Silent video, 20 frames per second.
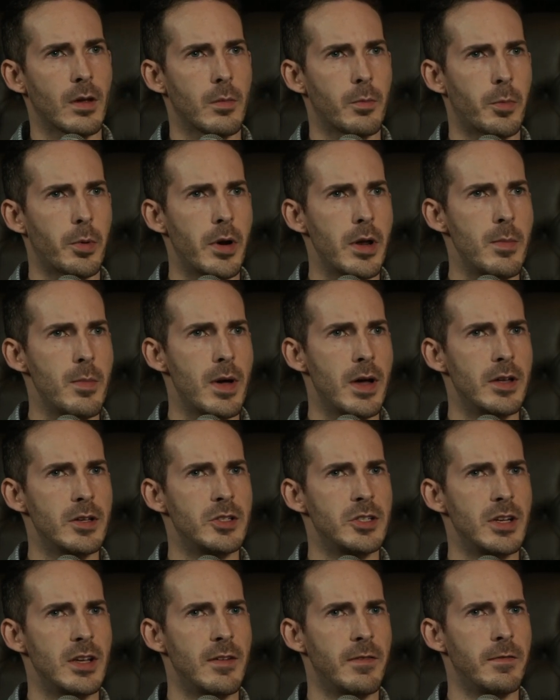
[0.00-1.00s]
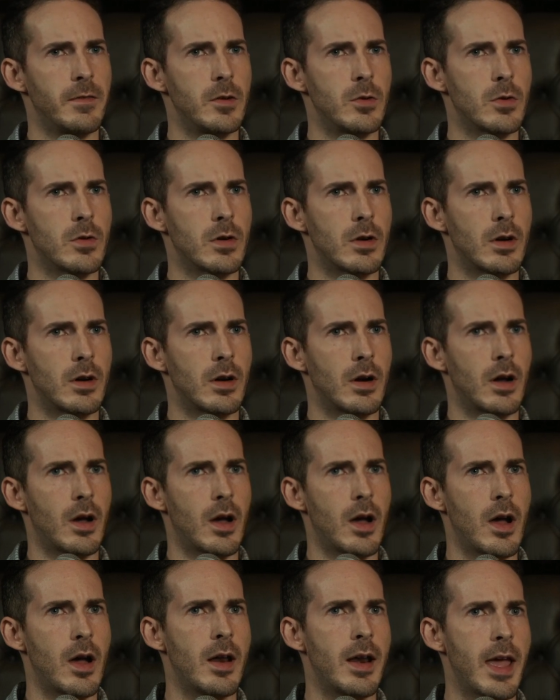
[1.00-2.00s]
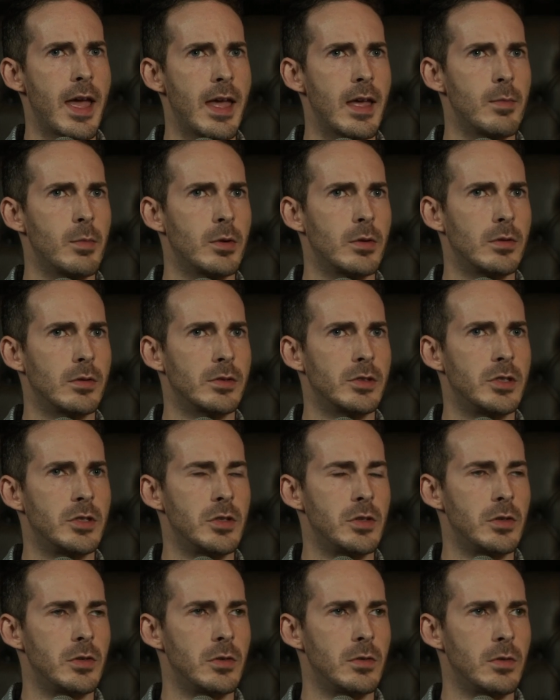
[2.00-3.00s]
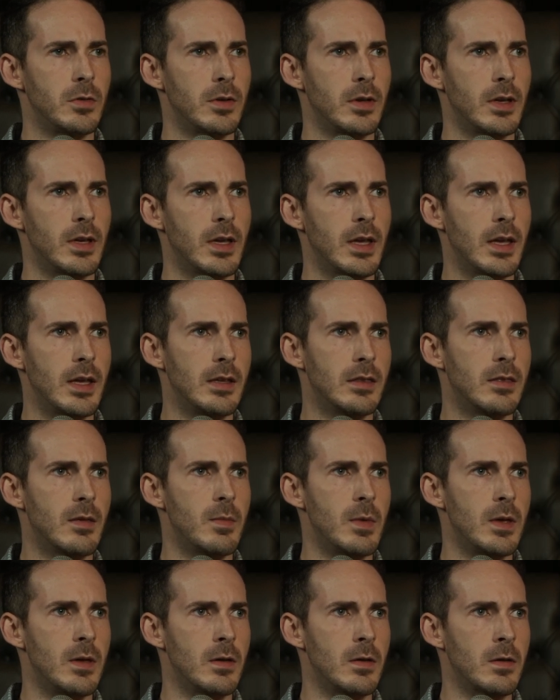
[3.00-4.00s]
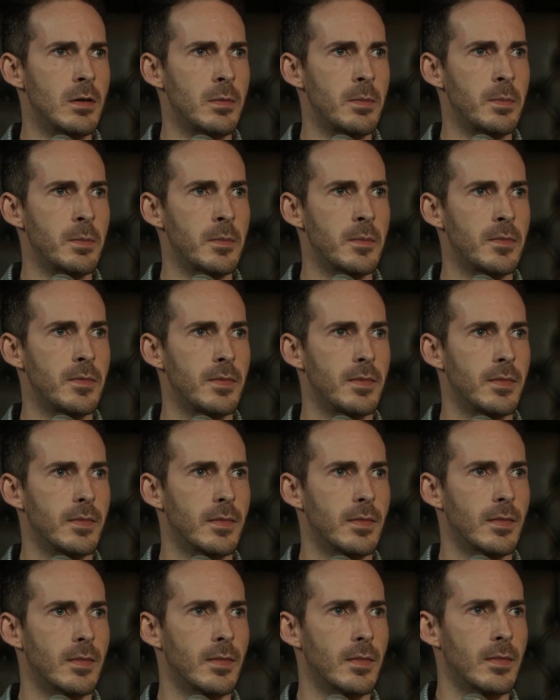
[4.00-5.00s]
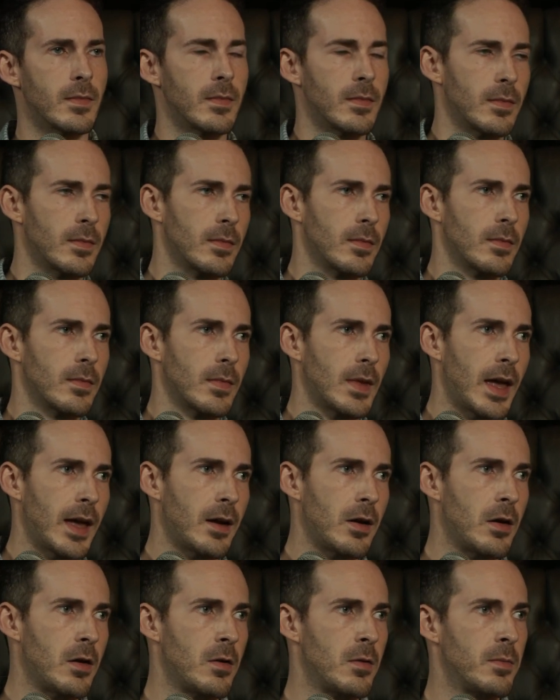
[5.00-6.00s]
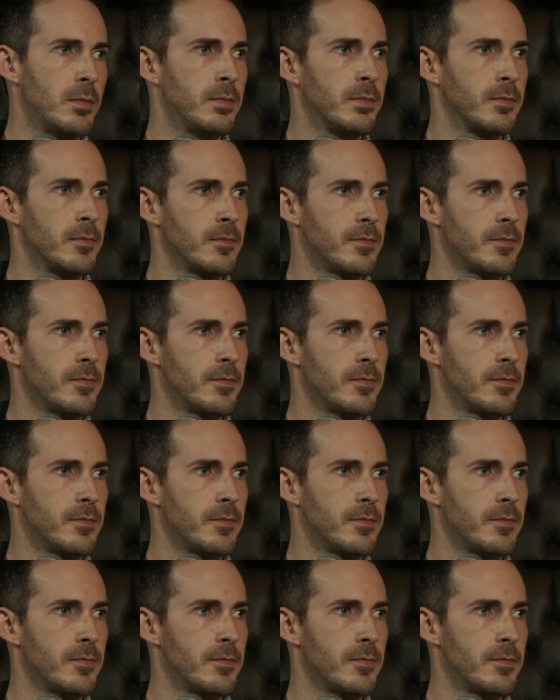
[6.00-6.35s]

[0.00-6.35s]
Pretty much if you're unable to eat the meal at home,